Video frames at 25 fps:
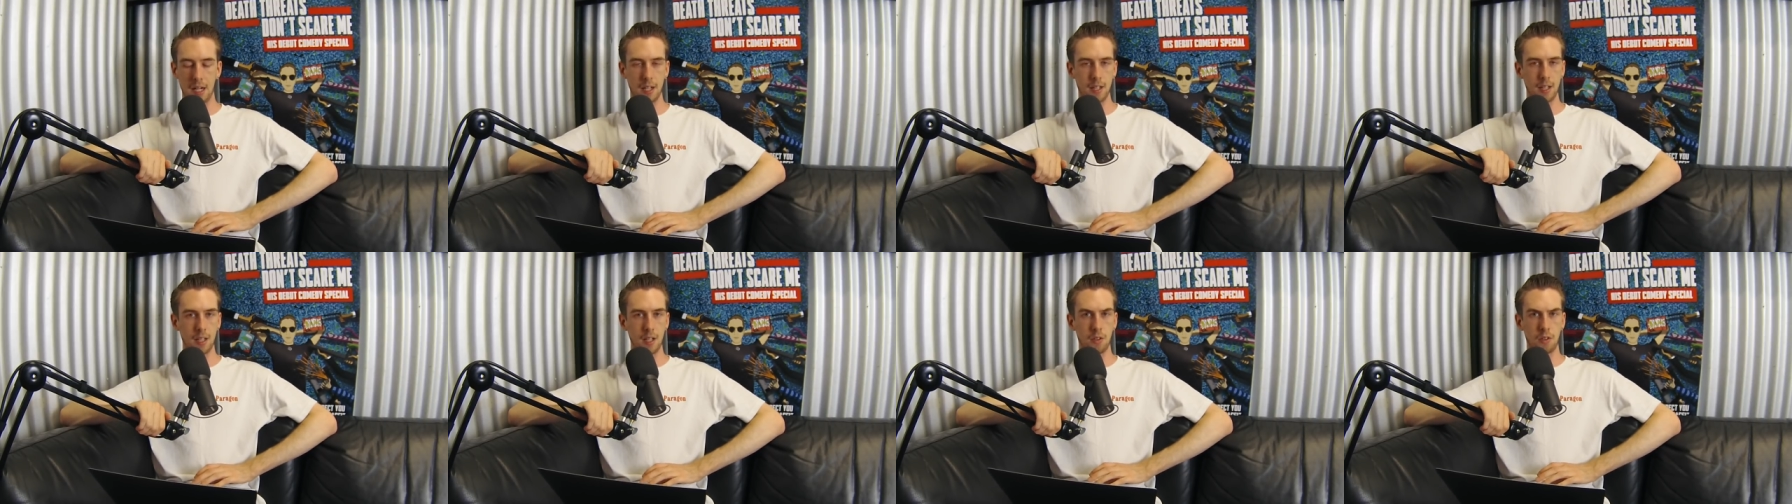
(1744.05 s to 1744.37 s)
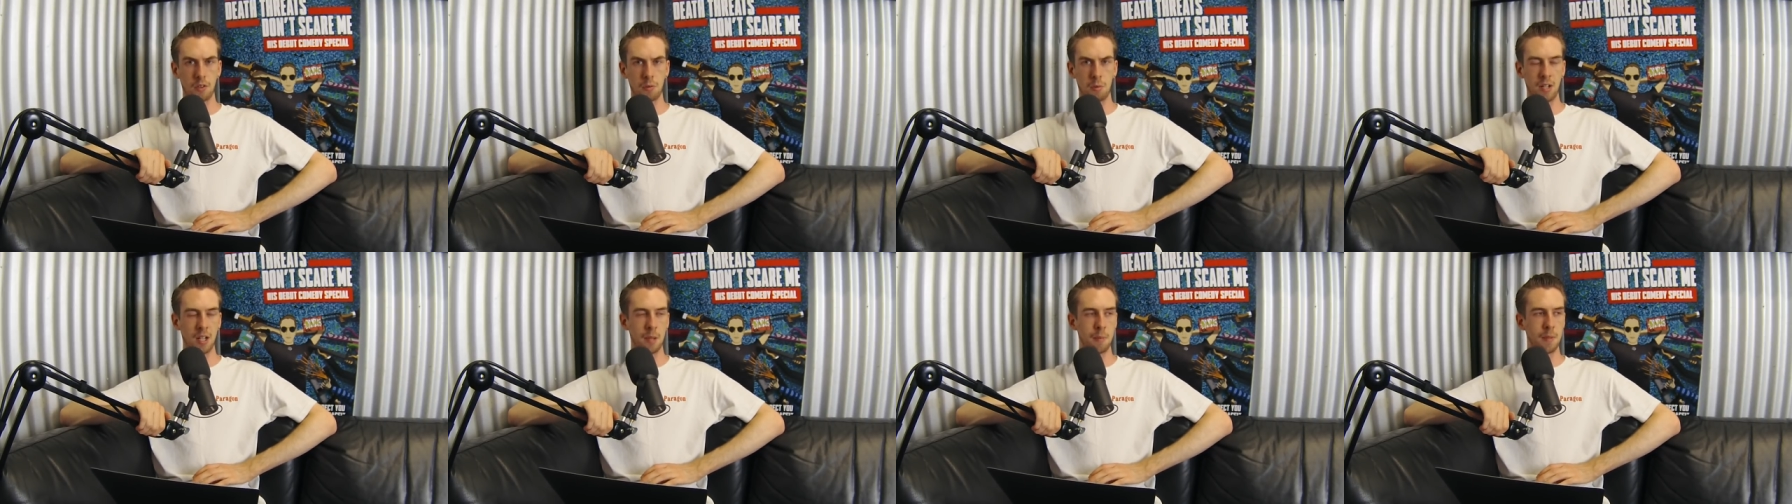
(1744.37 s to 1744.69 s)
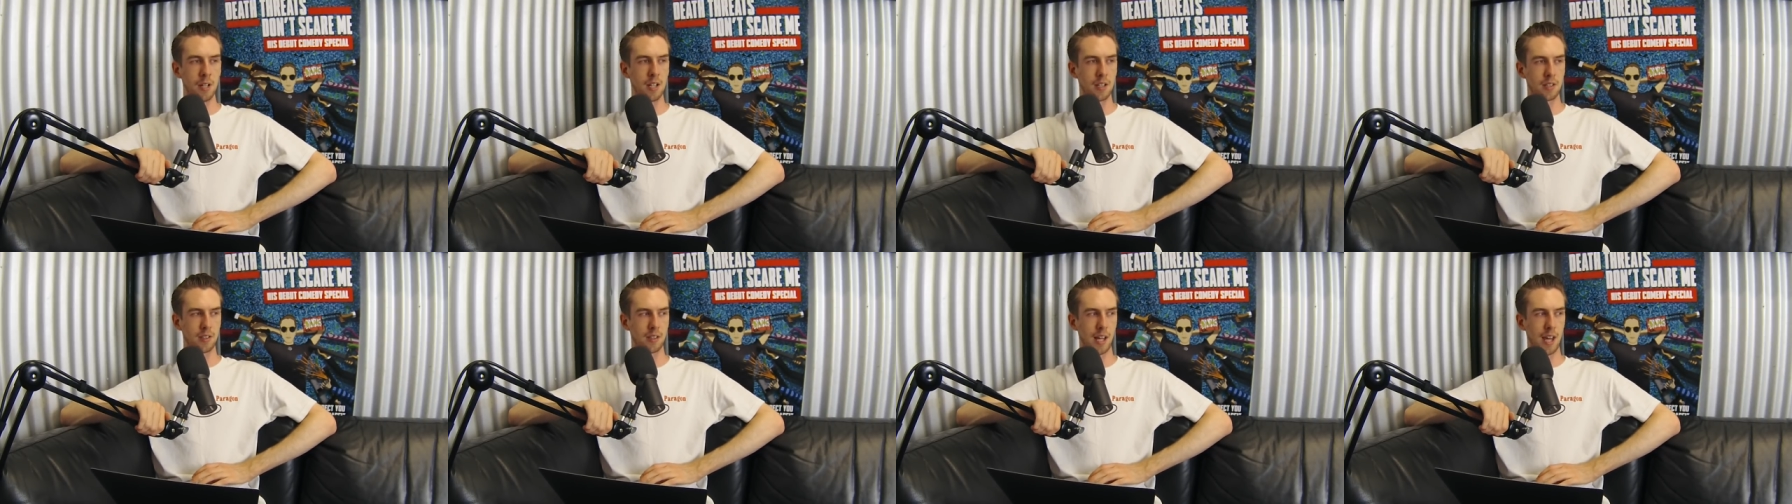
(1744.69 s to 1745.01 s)
And then 20
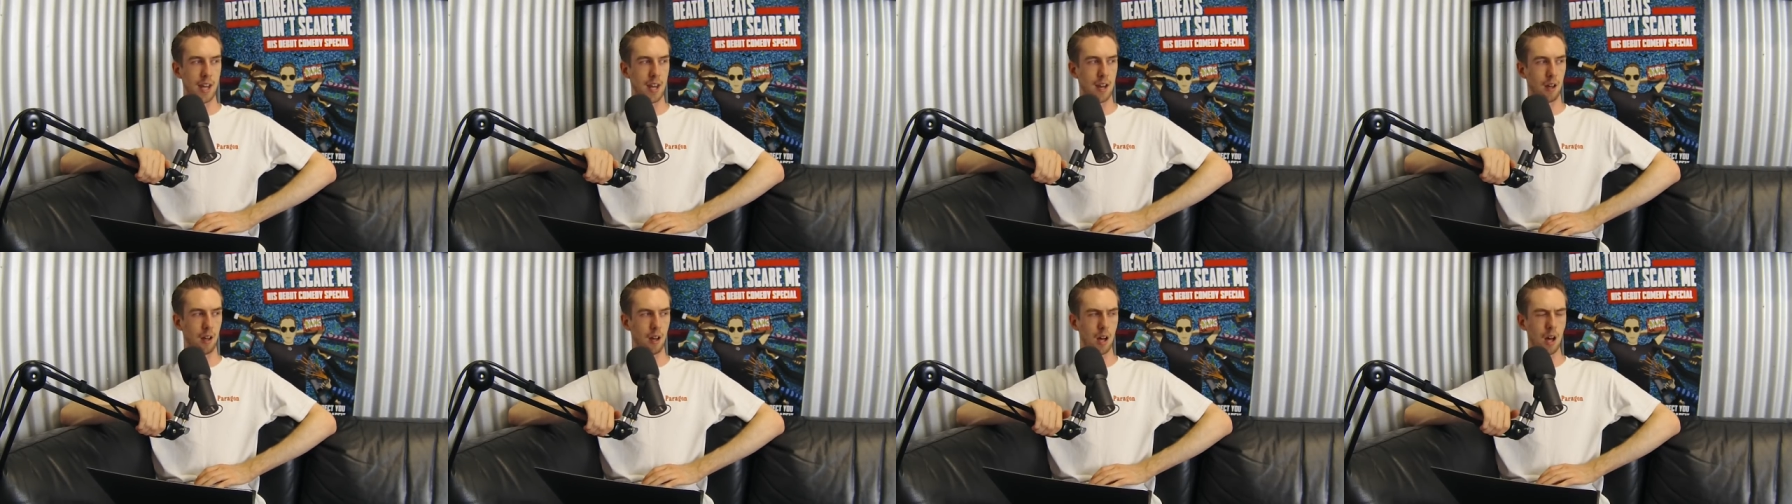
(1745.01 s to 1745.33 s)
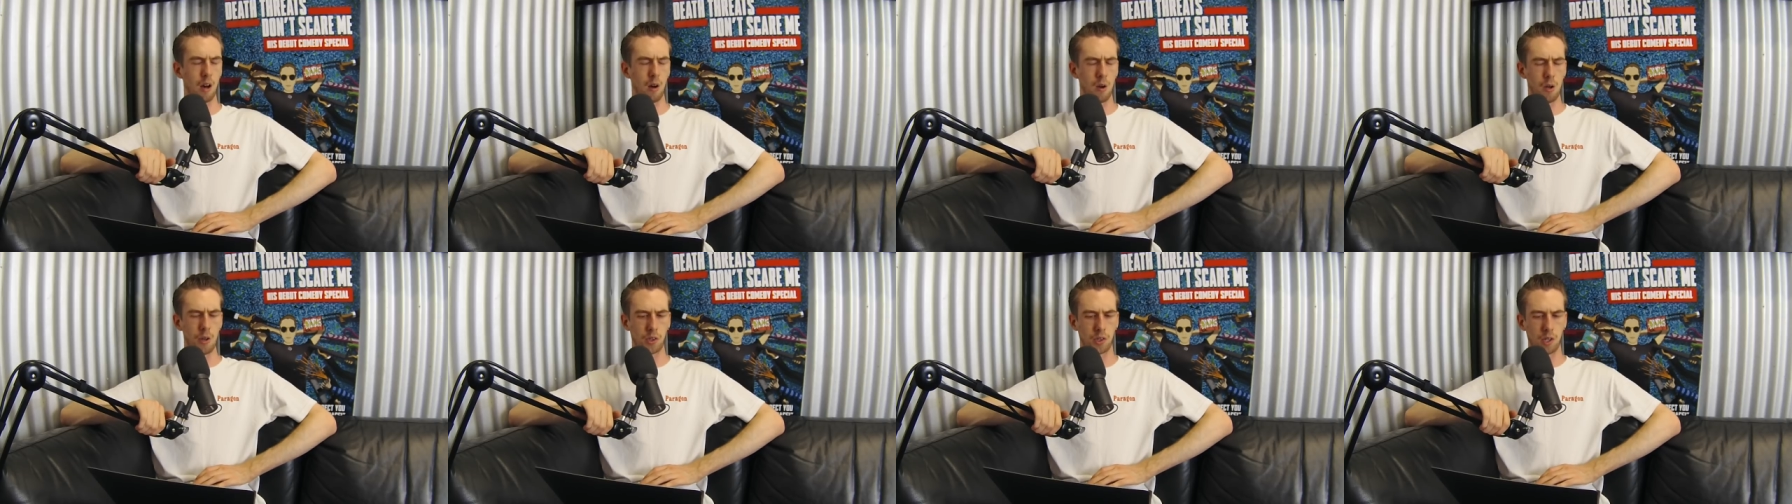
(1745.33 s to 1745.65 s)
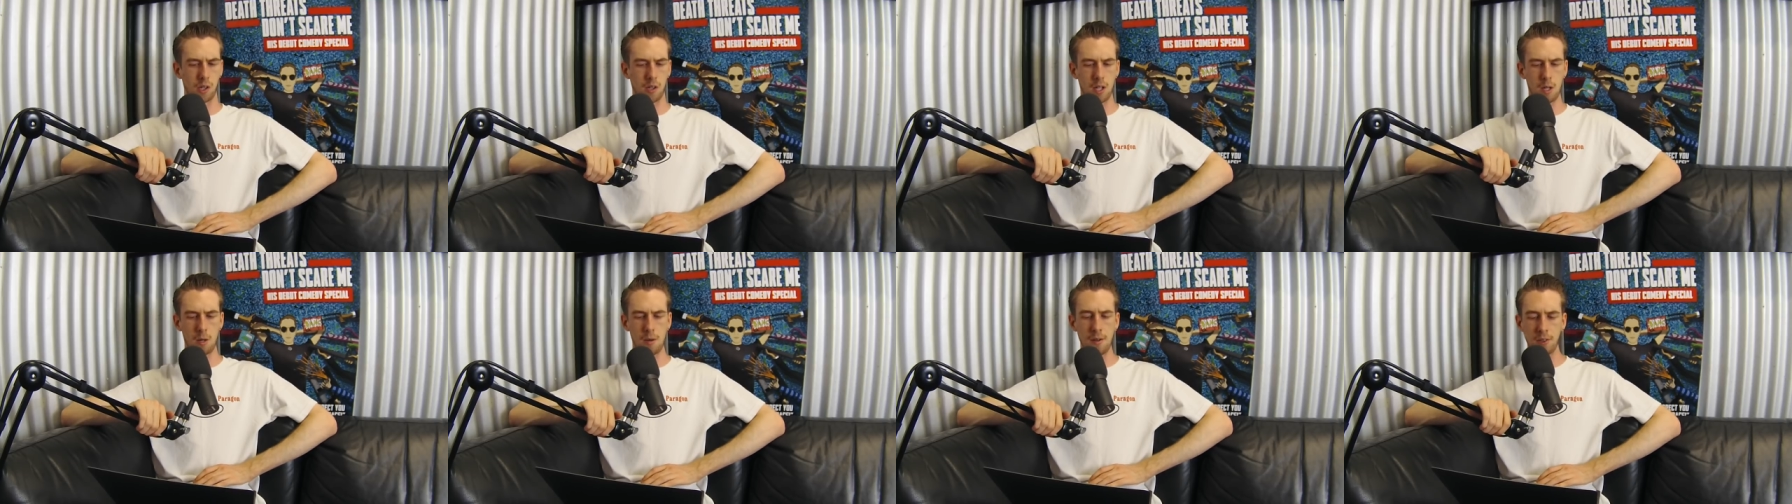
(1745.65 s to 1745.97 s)
minutes later, oh,
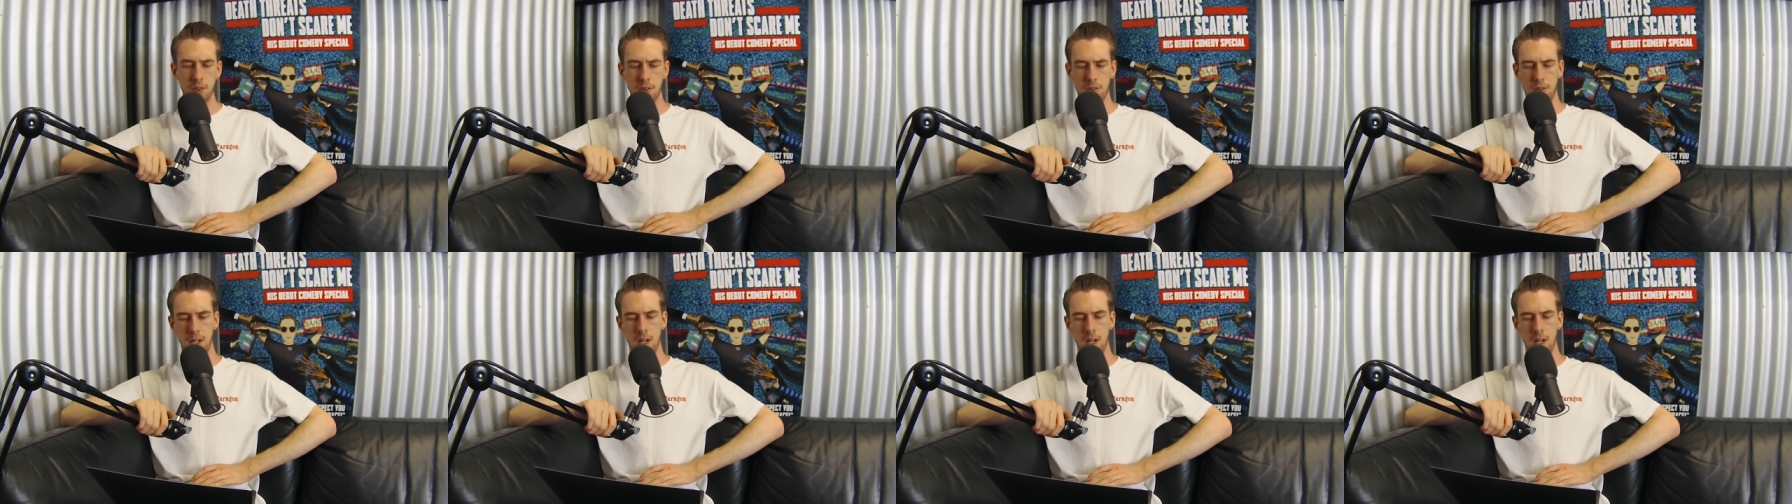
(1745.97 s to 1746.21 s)
also there was a